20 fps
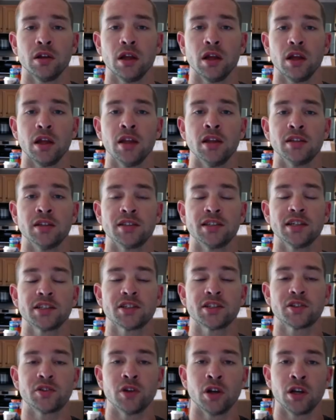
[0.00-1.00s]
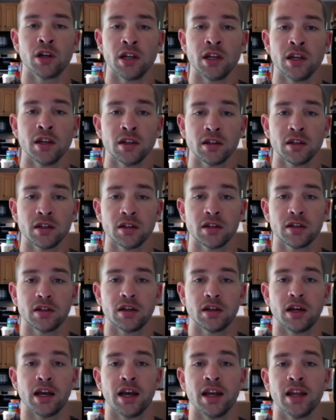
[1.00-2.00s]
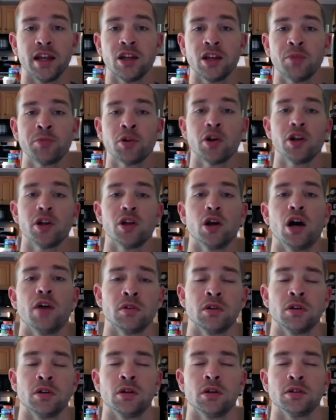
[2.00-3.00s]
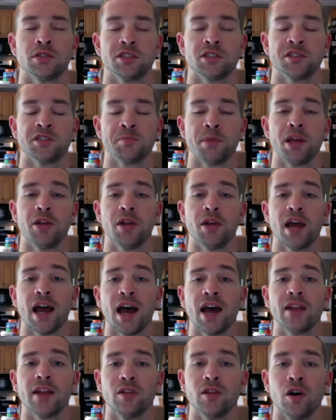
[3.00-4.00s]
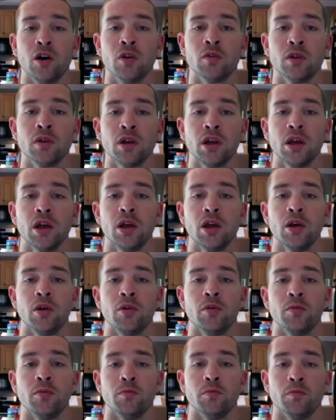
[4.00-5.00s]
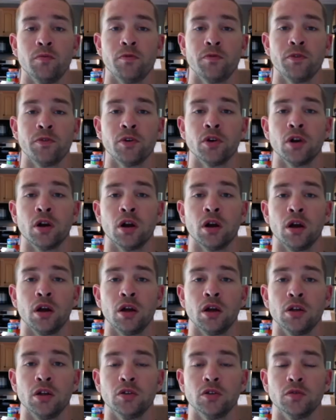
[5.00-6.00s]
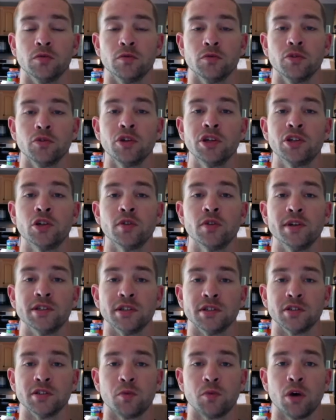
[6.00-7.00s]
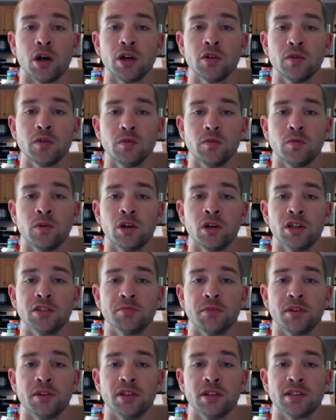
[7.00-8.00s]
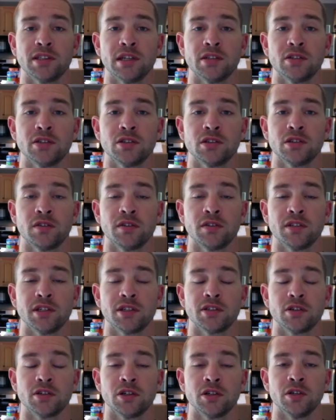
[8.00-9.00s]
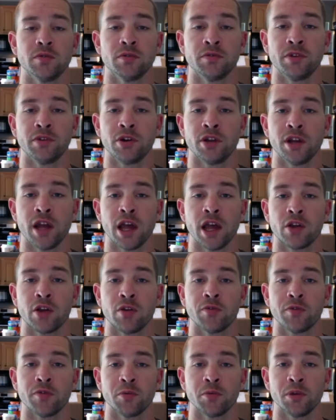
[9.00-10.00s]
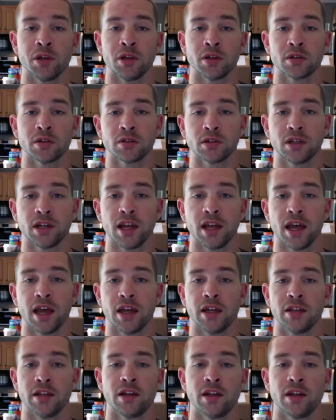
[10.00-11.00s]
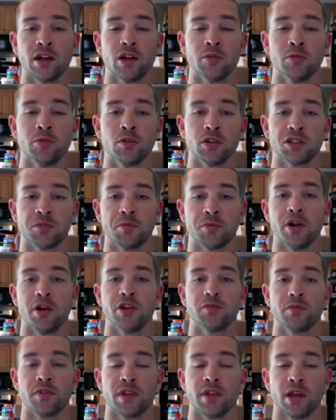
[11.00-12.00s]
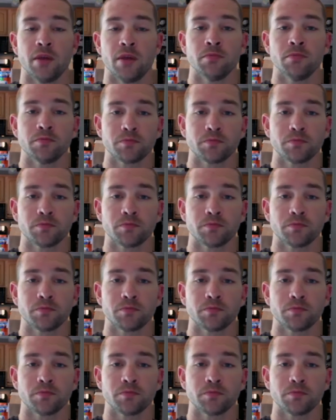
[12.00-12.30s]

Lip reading: In the 630, I ended up turning off suspend on low for really two reasons. One was the sensors of the 630 were very inaccurate for me, and I had a terrible experience with them.